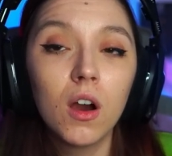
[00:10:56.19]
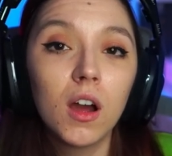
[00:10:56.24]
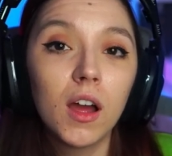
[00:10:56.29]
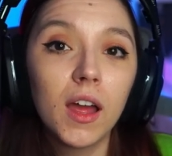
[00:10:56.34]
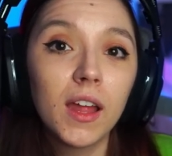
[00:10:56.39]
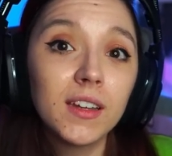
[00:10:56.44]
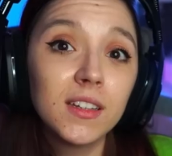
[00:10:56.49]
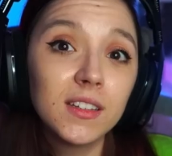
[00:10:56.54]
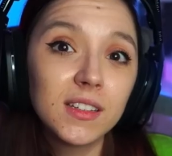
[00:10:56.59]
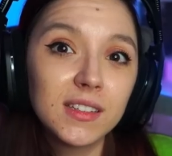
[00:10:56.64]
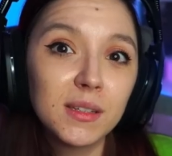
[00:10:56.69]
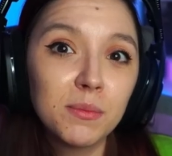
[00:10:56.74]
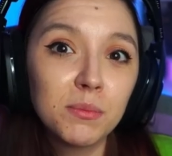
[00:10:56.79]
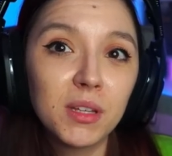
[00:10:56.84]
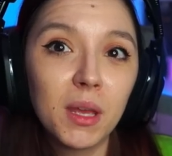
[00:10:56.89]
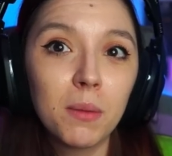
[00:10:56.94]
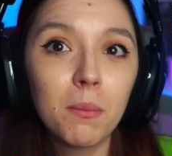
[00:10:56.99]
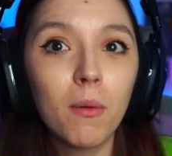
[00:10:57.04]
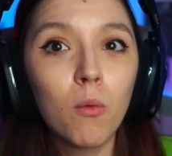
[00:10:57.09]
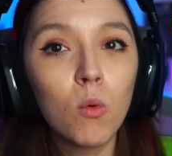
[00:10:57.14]
and at the same
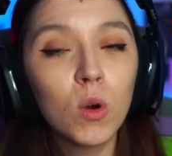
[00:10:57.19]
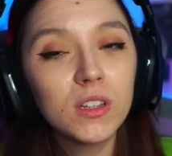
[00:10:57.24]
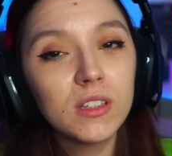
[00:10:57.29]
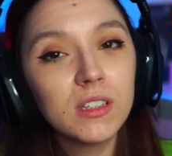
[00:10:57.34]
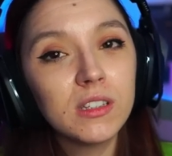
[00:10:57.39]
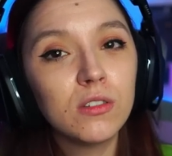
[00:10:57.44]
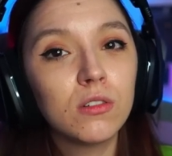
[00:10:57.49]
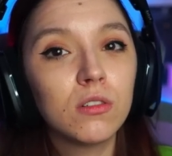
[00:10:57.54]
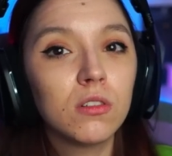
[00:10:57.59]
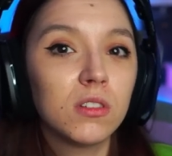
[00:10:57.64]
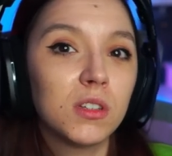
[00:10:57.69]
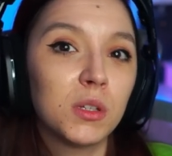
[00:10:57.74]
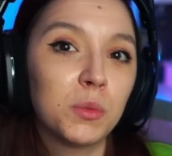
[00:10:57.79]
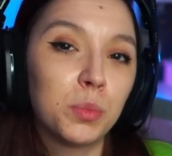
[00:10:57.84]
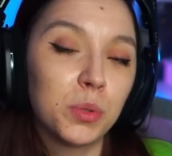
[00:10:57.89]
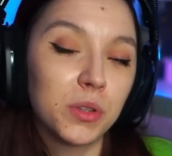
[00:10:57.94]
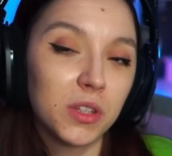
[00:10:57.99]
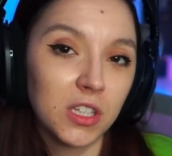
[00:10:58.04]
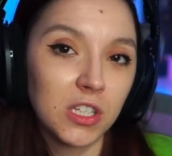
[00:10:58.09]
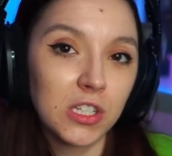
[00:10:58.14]
time, what is your
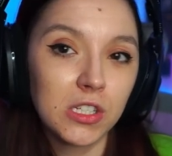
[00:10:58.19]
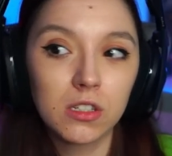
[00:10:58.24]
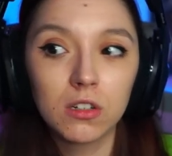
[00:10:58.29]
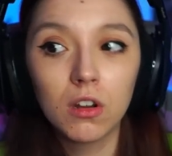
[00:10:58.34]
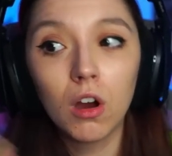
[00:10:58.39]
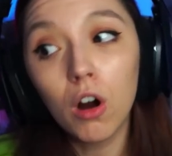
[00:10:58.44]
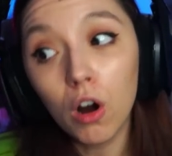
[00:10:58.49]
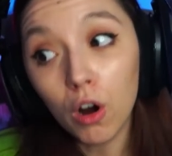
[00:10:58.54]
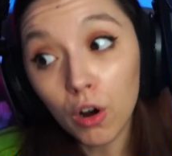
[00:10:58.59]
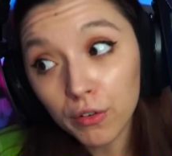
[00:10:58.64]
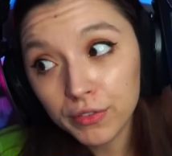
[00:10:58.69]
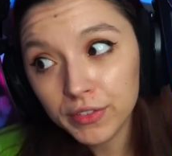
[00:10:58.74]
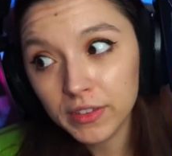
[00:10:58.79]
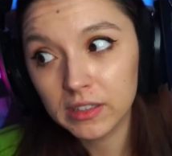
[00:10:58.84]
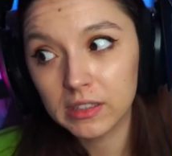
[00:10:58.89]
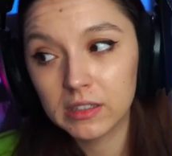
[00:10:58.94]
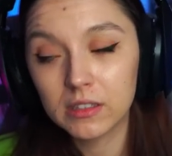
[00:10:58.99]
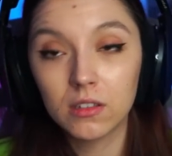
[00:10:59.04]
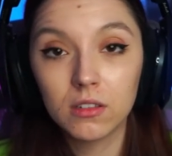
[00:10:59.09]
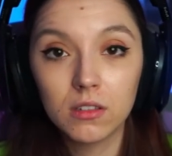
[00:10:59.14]
interpretation of the
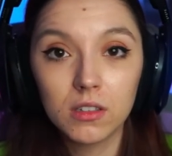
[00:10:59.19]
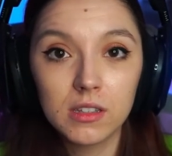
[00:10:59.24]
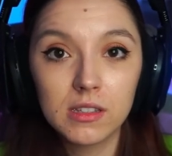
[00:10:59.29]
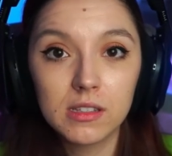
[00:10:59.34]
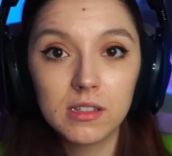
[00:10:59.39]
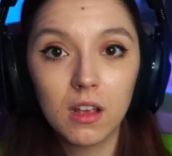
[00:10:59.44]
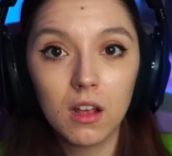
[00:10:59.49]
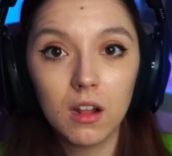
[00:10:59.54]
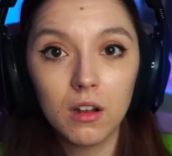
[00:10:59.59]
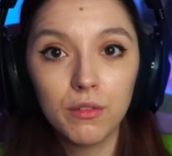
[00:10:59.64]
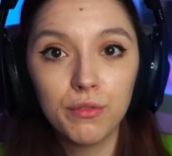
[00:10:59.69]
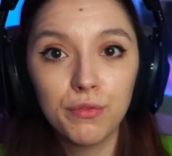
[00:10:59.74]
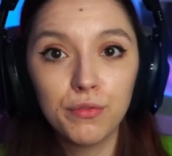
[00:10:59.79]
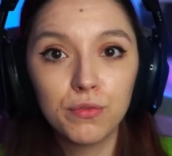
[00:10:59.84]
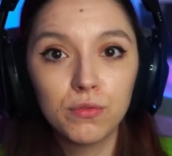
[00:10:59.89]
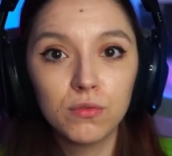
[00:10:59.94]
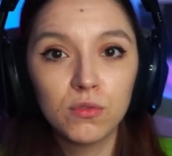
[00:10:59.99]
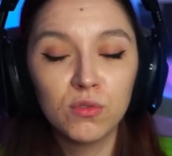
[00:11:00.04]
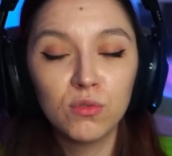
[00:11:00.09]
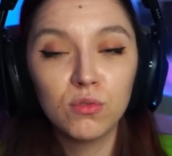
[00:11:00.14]
song itself?
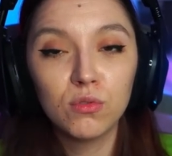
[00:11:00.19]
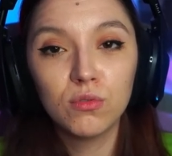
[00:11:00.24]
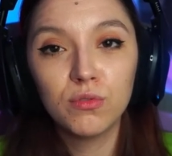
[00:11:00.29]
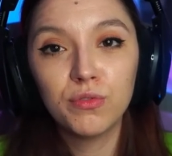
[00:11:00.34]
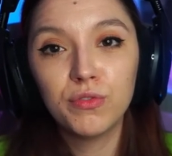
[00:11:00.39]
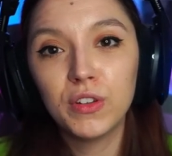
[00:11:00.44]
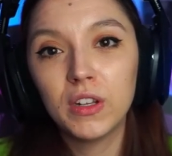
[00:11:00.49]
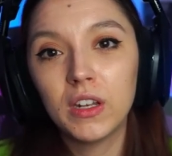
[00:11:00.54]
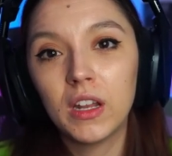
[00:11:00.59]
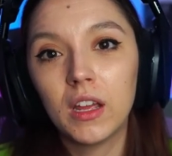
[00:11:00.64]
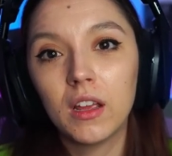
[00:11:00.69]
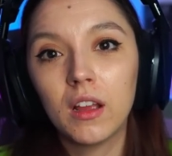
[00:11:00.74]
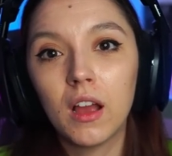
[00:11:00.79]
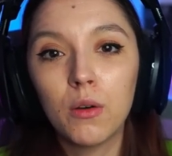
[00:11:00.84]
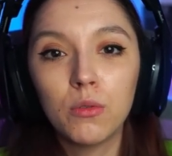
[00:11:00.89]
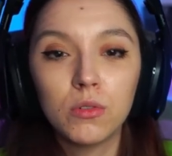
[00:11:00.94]
Do you feel like I was